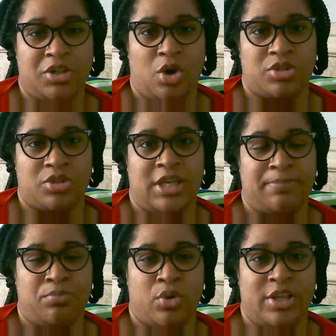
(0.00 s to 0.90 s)
adults
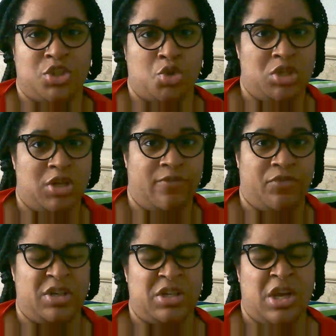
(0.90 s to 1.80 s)
get put into
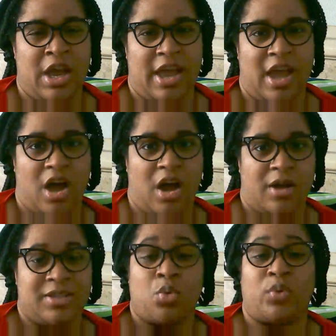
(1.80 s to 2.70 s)
different uh,
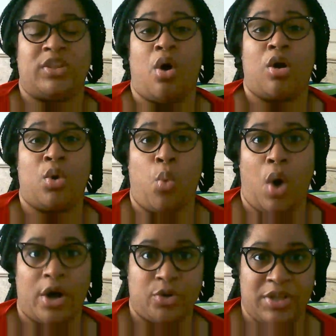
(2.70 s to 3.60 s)
what they call
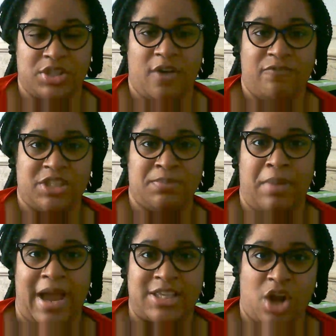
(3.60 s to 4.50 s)
quadrants of this
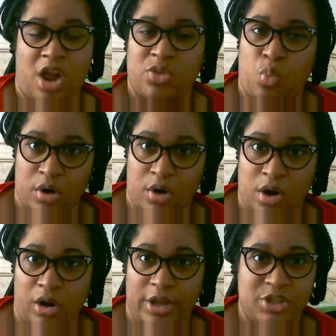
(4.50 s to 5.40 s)
Basgiath War
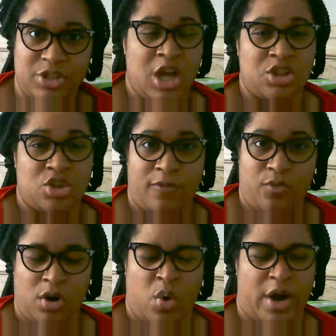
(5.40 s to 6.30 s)
College. There are
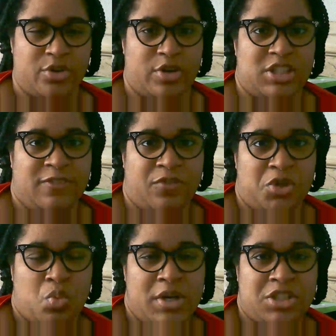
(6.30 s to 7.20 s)
four quadrants. The
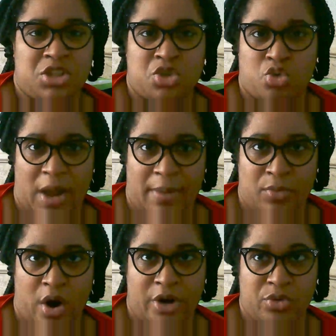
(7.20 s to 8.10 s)
first one is the scribe
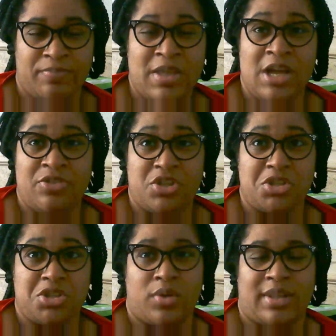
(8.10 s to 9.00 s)
quadrant. This
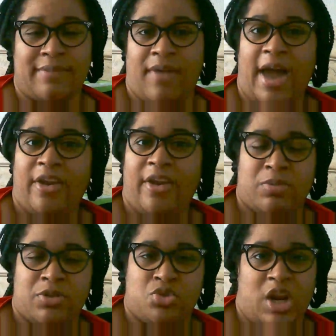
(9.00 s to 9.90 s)
is the one that Violet's
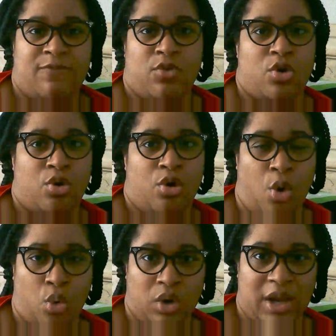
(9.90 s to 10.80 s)
been training for her
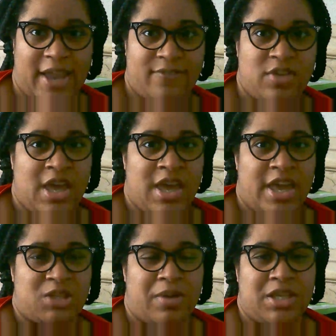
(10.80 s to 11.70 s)
whole life.
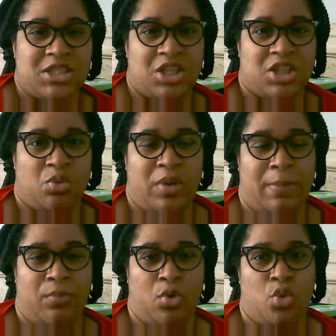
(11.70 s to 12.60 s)
It's basically the
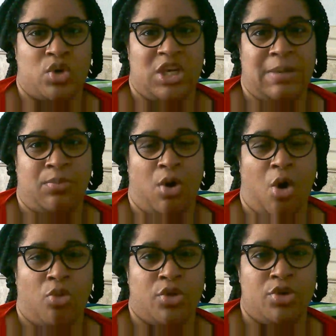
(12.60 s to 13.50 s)
people who keep
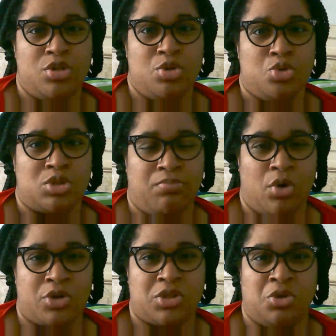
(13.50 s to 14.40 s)
all the news, the
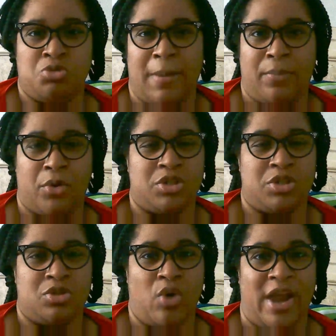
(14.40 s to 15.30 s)
books, newspapers,
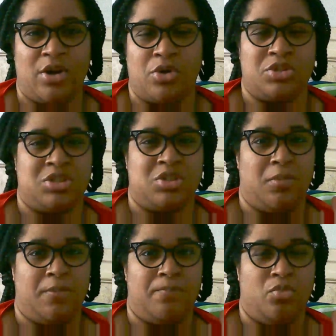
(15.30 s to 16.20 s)
the writers, the
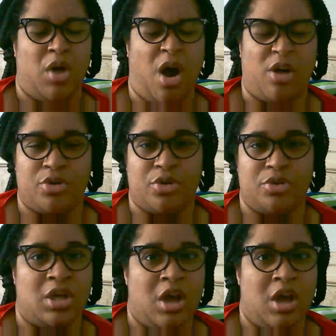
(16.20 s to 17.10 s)

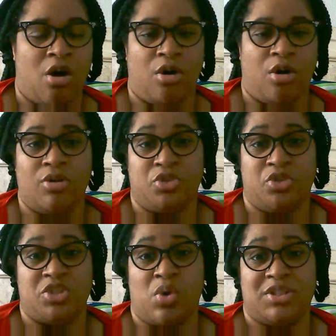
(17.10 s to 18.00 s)
authors are all into
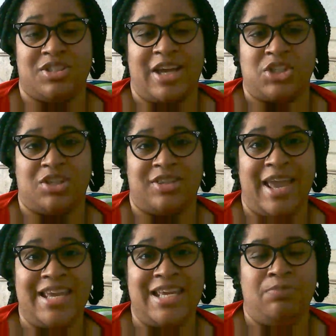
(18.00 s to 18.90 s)
this one section.
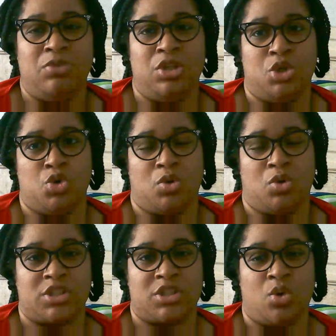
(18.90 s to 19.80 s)
They keep the news and
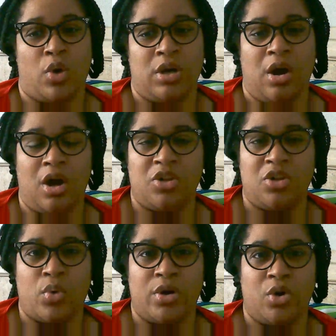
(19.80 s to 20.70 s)
what's going on in the
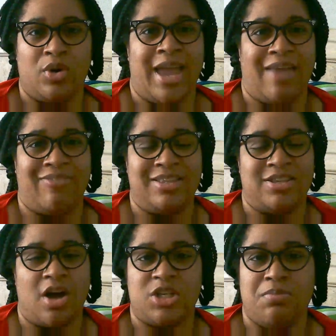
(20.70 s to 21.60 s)
world, and they
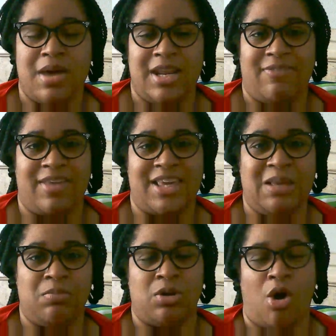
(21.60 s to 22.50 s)
document it, and they
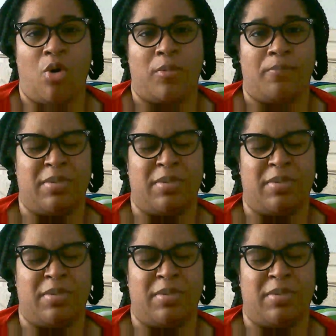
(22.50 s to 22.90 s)
keep it all